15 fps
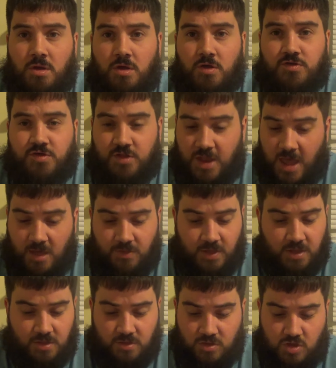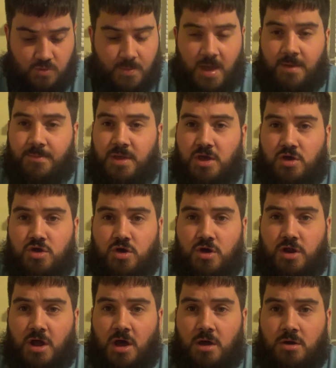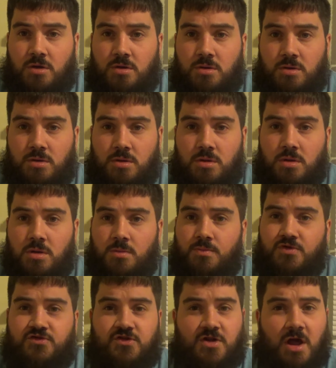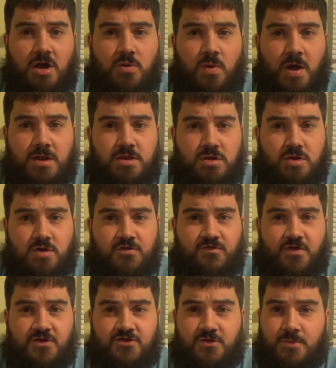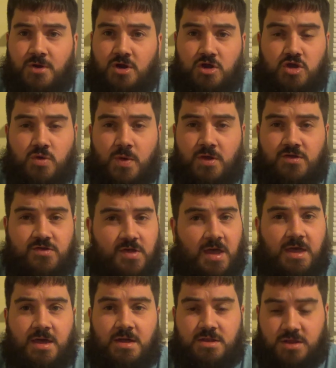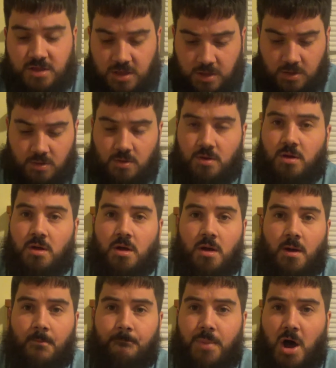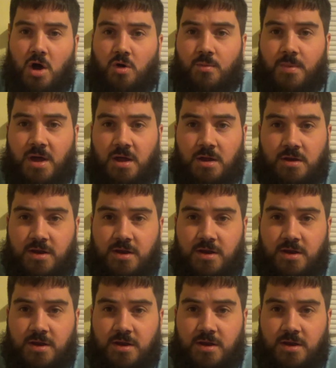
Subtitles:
So now that you may be a good hunter, but you're not quite the good fisherman, or you just ain't got the gear, boom!